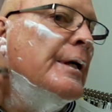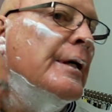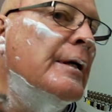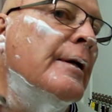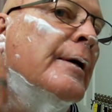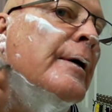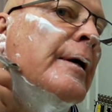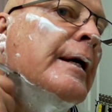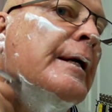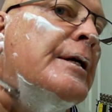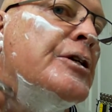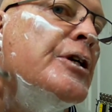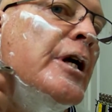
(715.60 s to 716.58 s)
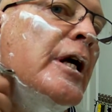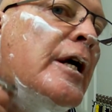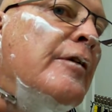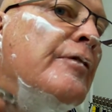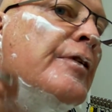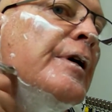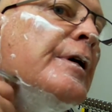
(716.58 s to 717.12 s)
learn how to
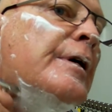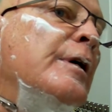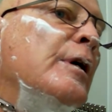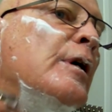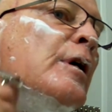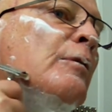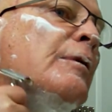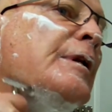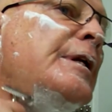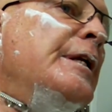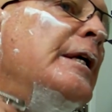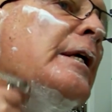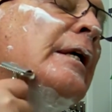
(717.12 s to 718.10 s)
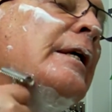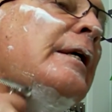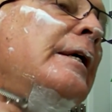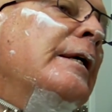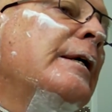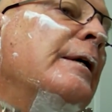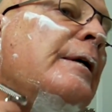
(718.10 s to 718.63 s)
shave with an
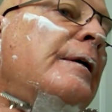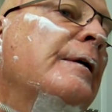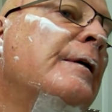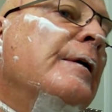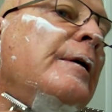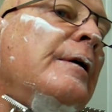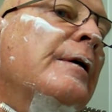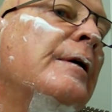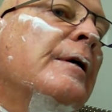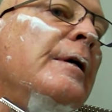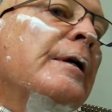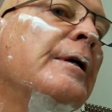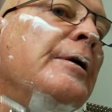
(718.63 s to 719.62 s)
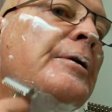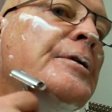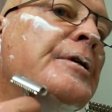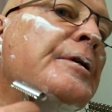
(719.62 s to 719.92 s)
EE using